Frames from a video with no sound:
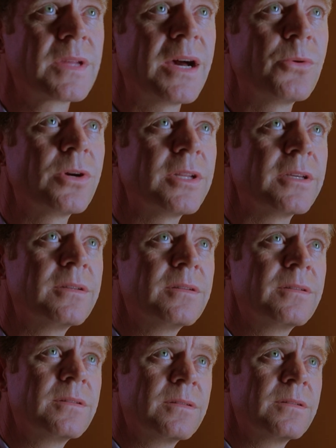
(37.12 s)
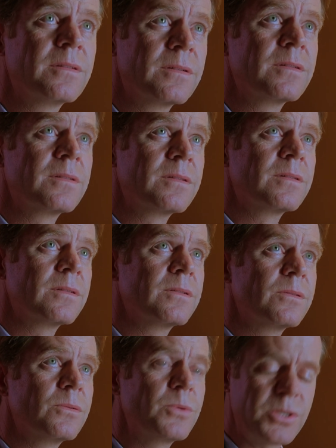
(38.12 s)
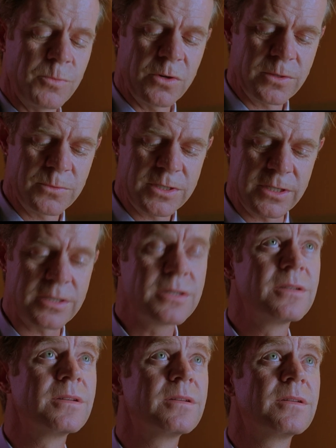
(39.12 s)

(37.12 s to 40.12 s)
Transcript: How early? Very early. Which morning was this?